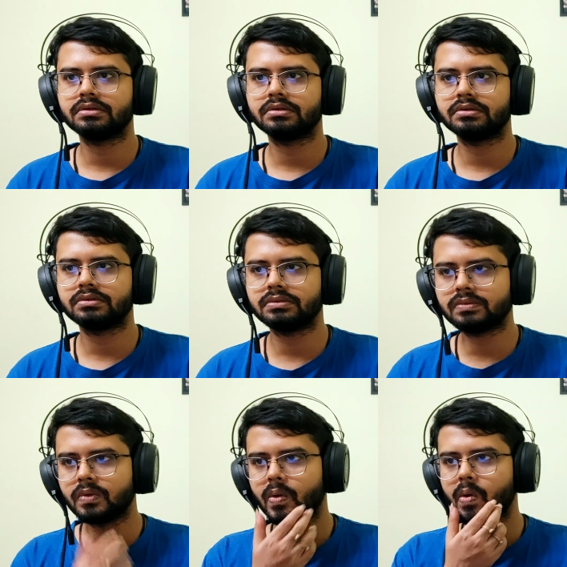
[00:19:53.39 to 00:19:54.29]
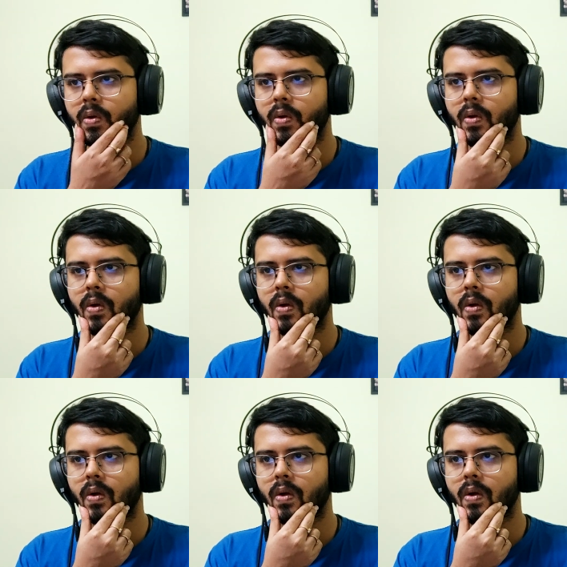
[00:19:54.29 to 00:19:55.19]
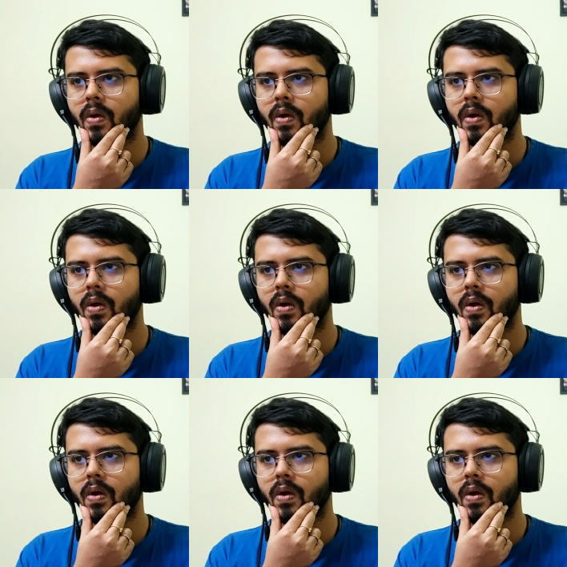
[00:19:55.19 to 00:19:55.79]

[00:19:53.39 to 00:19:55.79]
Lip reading: (silence)